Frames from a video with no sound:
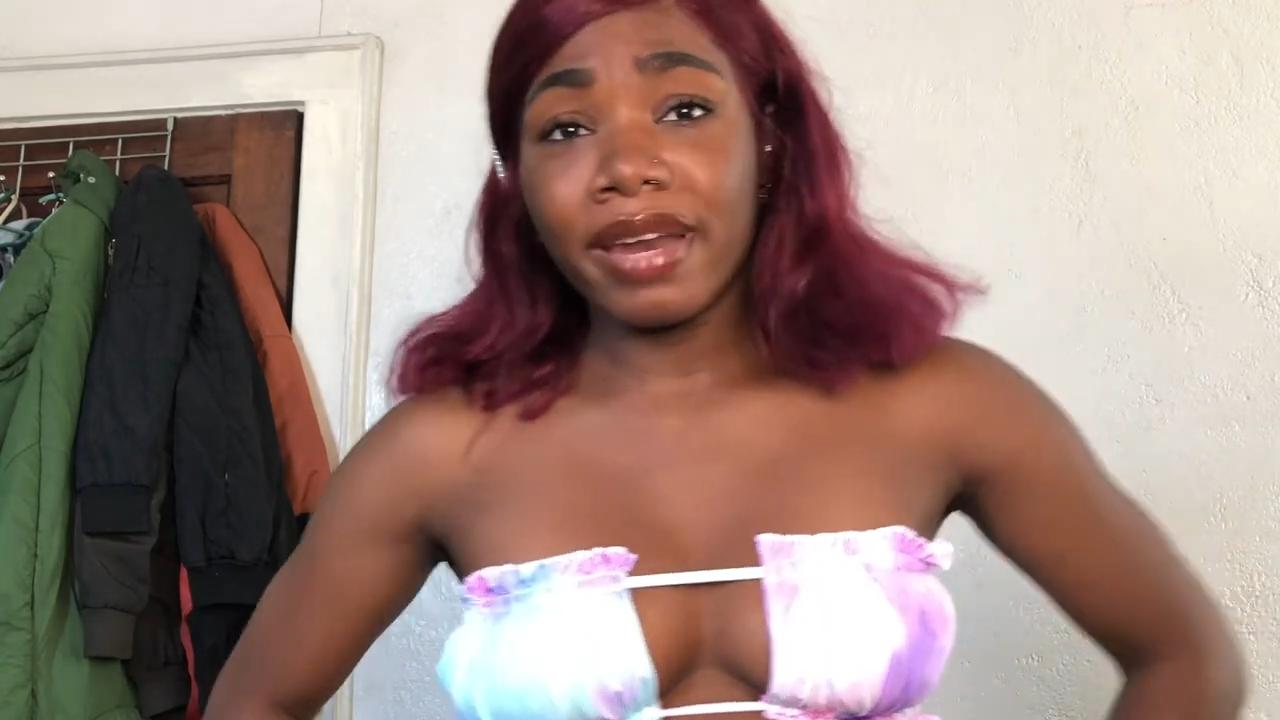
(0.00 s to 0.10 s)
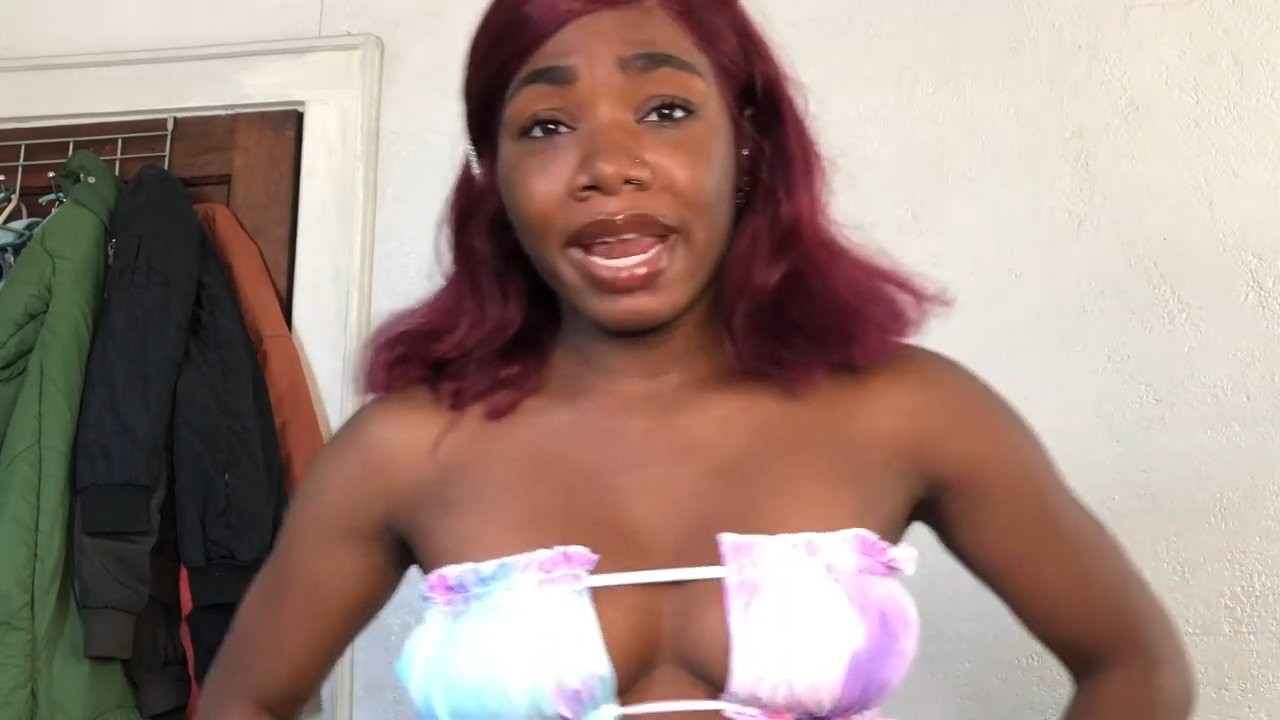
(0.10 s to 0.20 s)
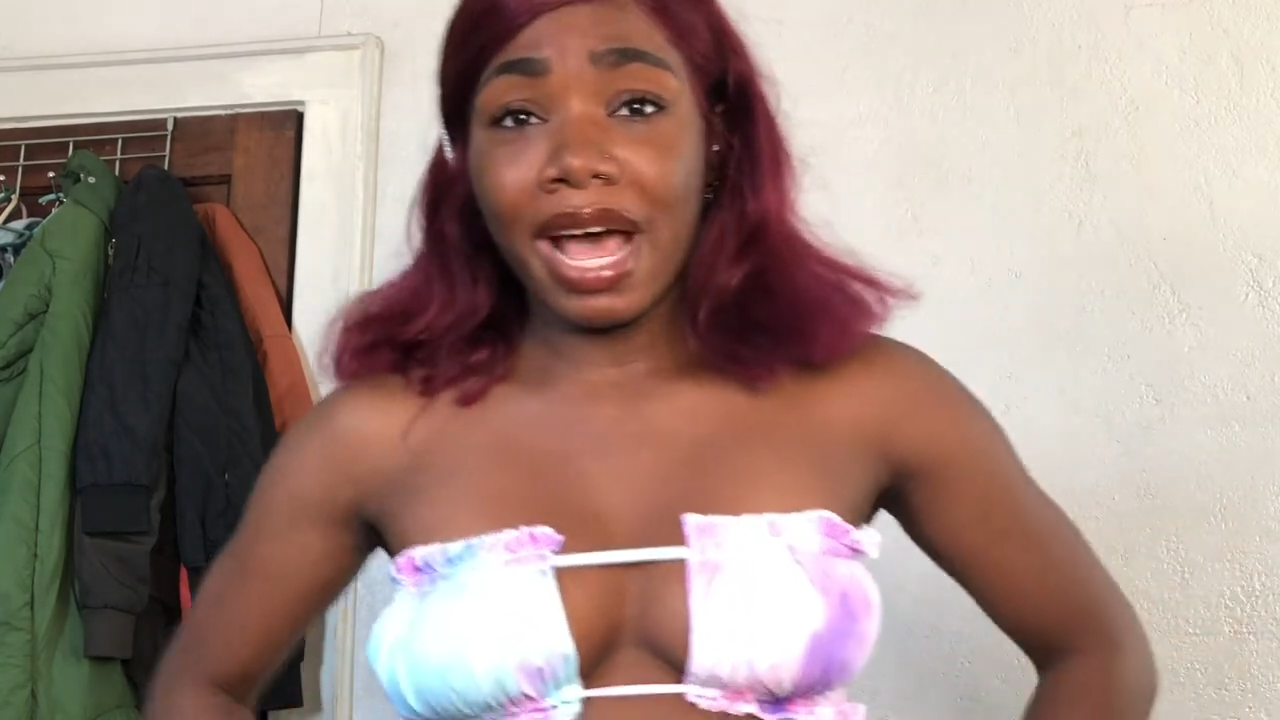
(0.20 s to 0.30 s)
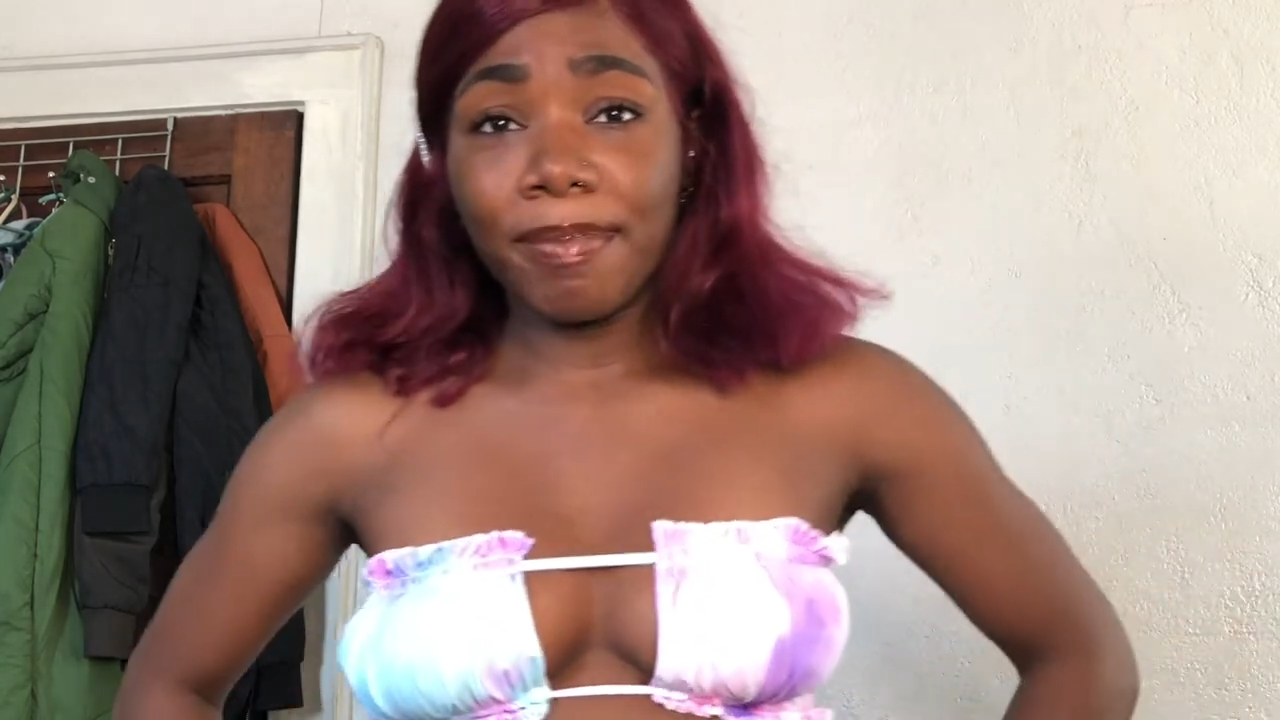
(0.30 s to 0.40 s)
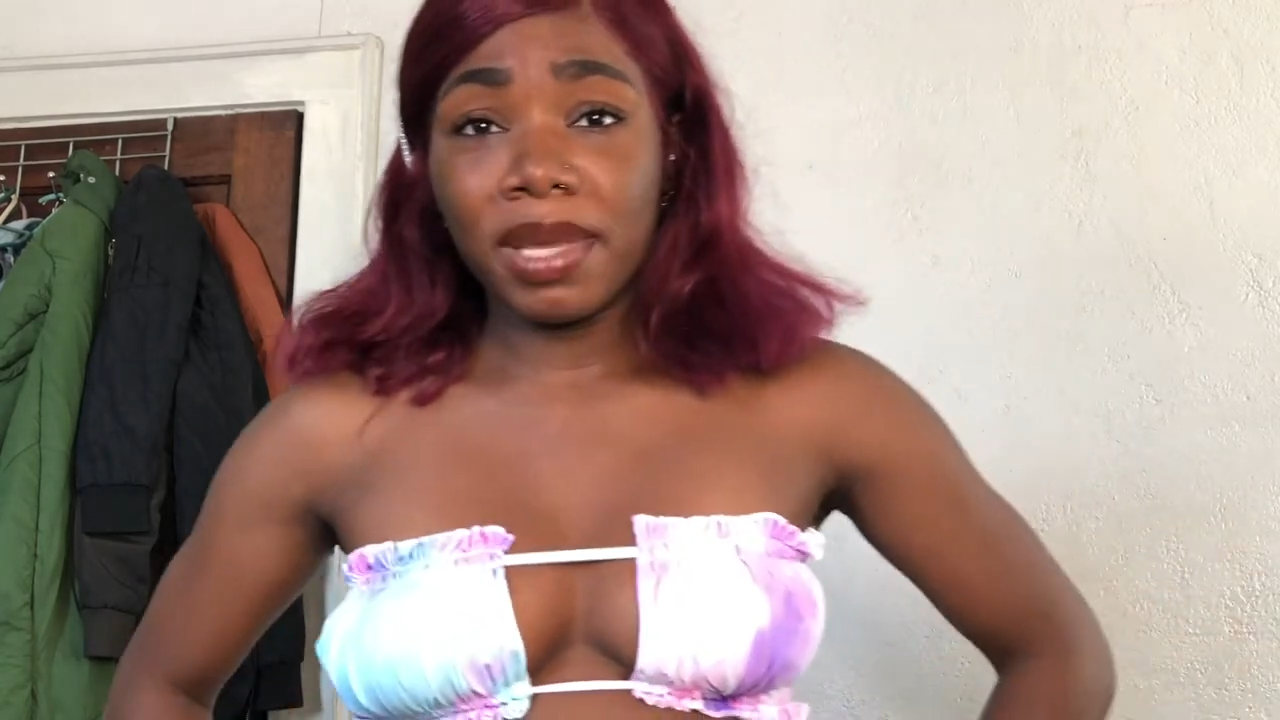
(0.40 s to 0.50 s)

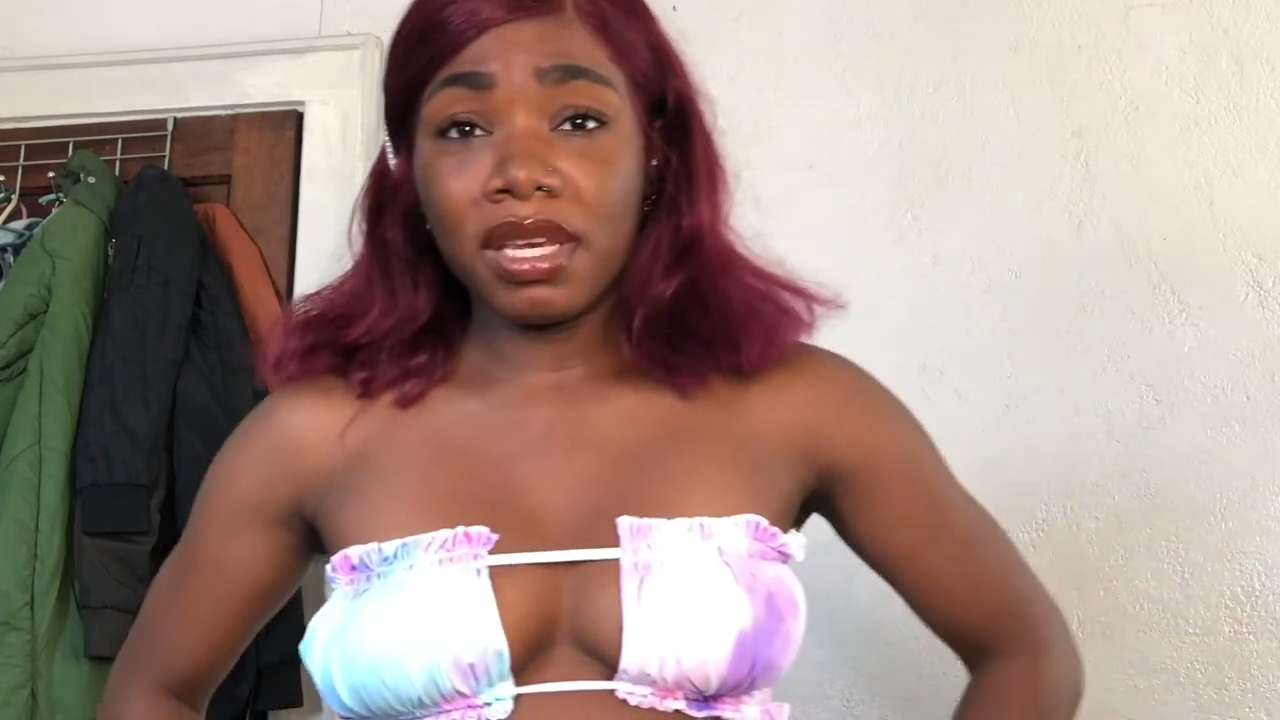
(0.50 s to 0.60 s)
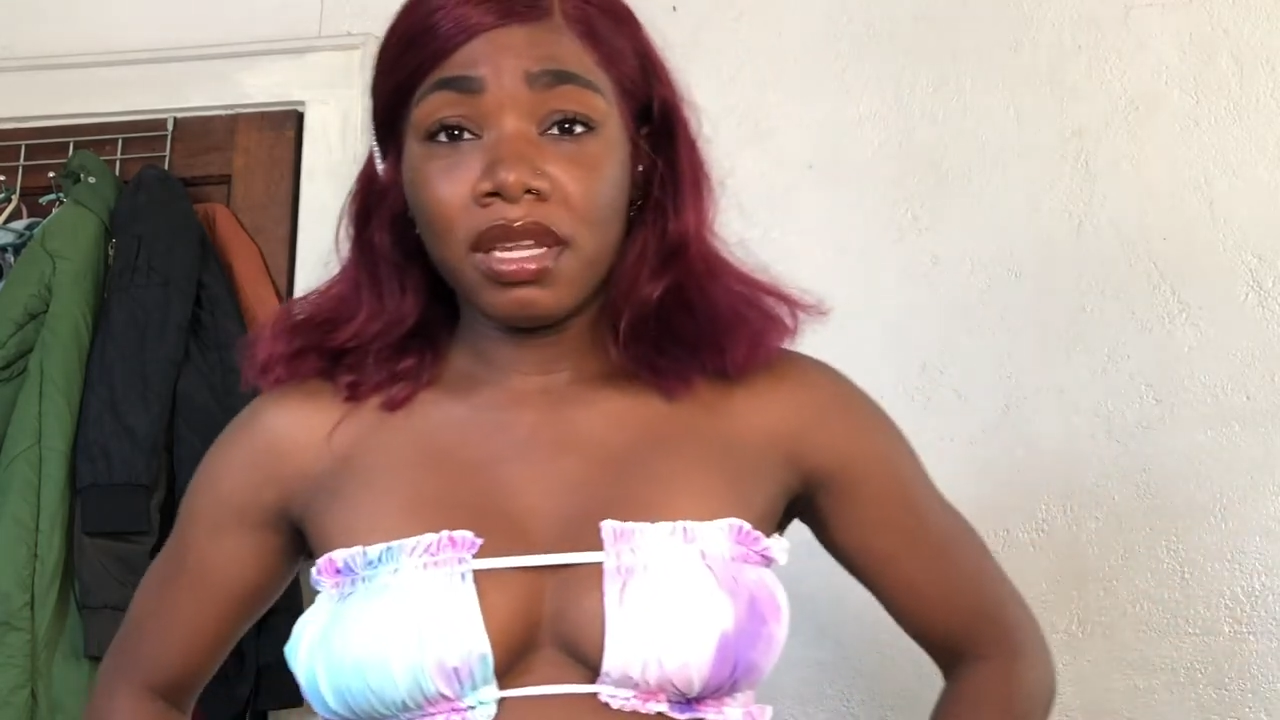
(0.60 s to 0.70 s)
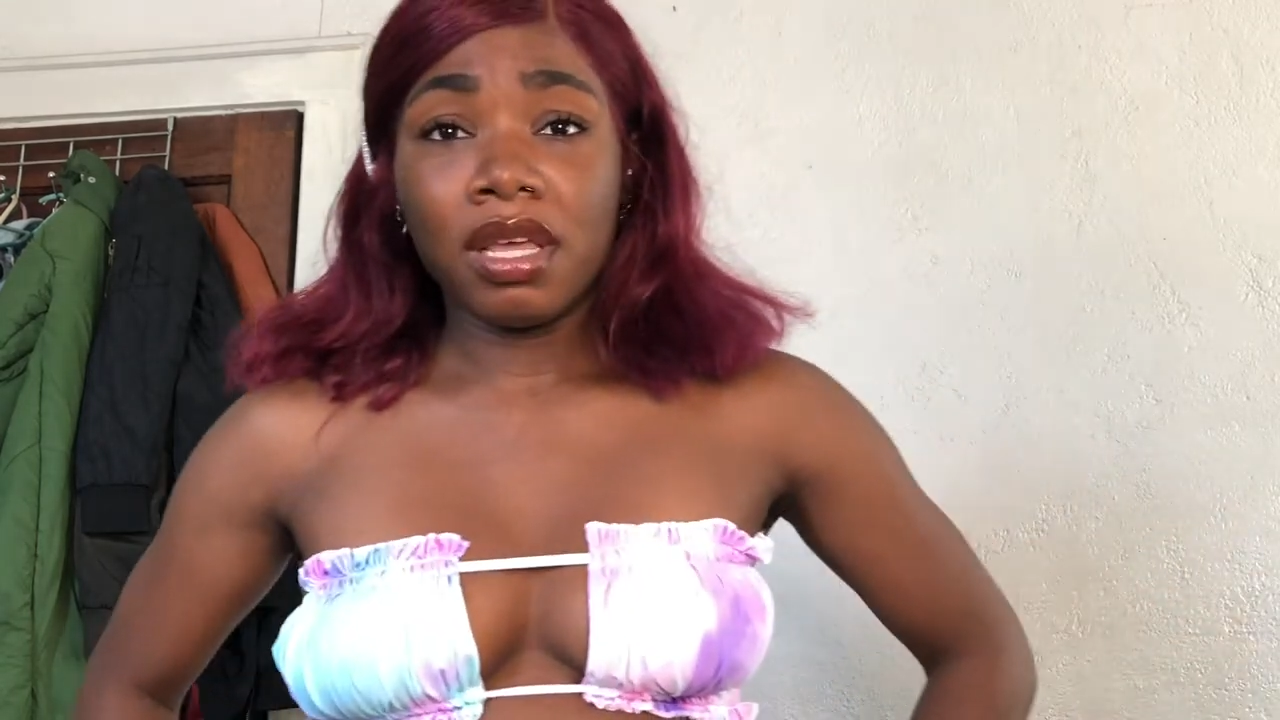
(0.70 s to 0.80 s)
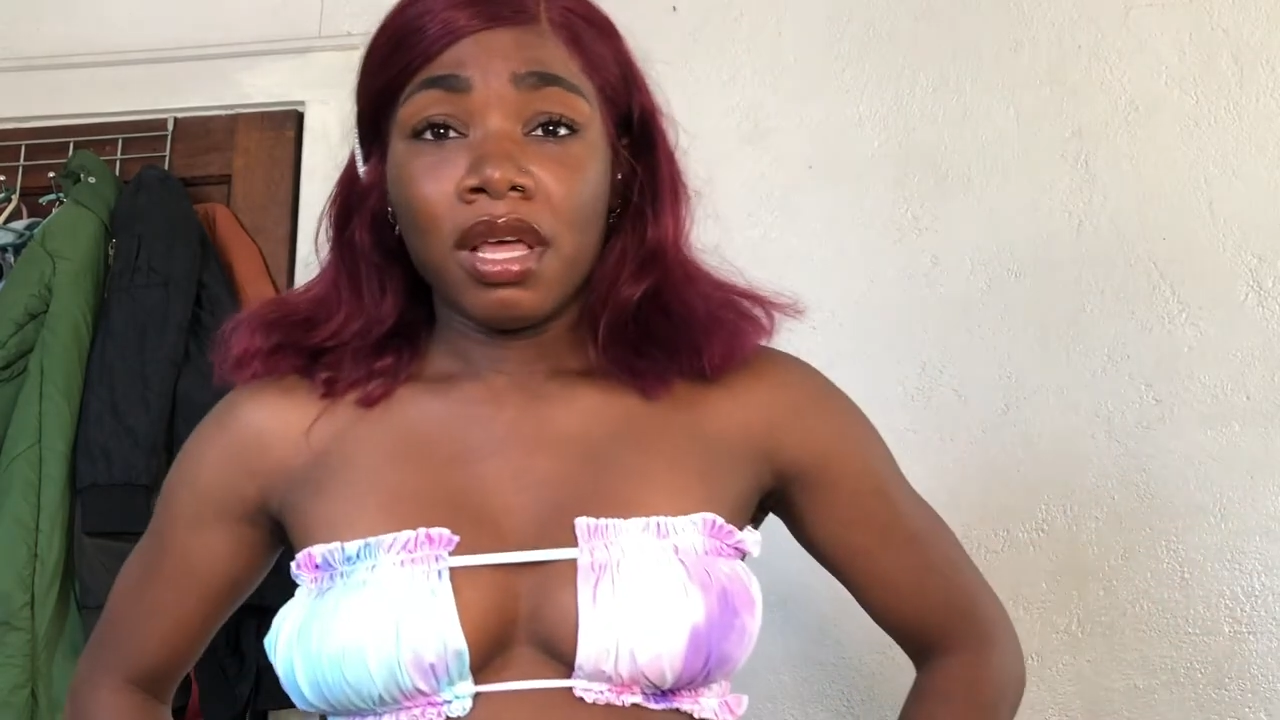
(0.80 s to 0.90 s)
that happened.